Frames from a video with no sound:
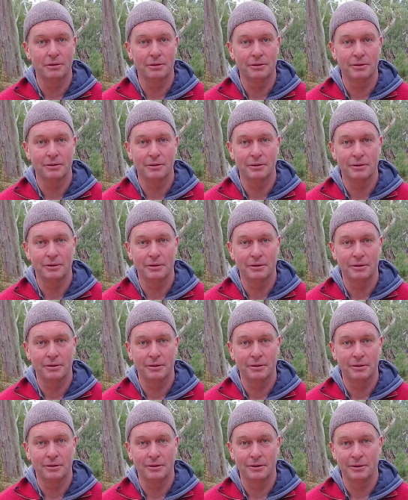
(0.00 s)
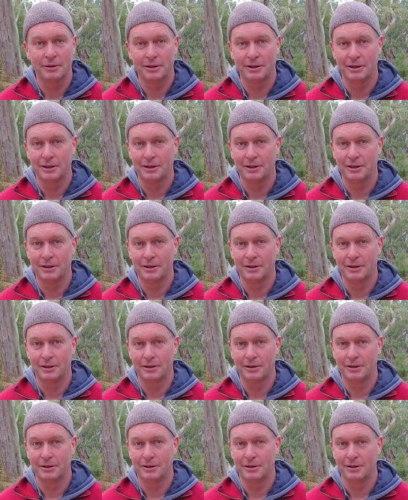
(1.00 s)

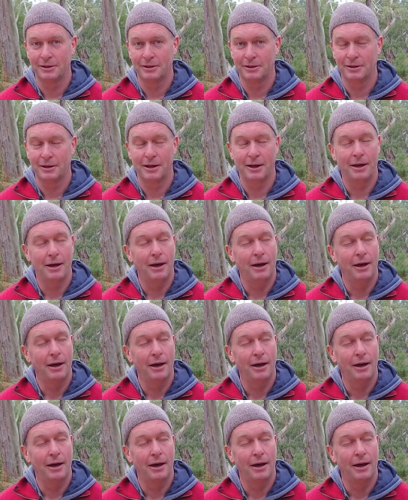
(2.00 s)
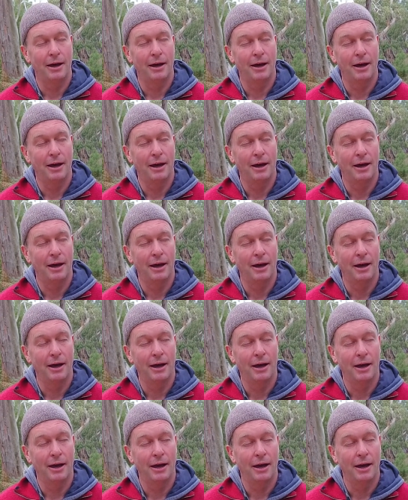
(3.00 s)

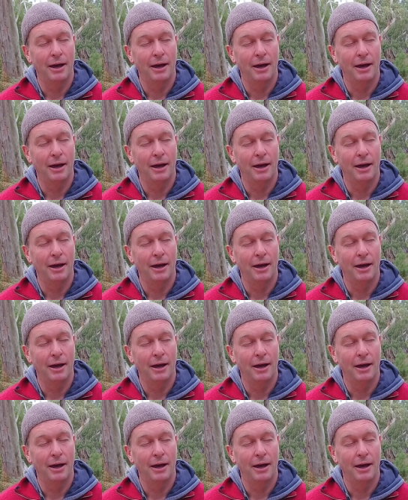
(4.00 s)
[no speech]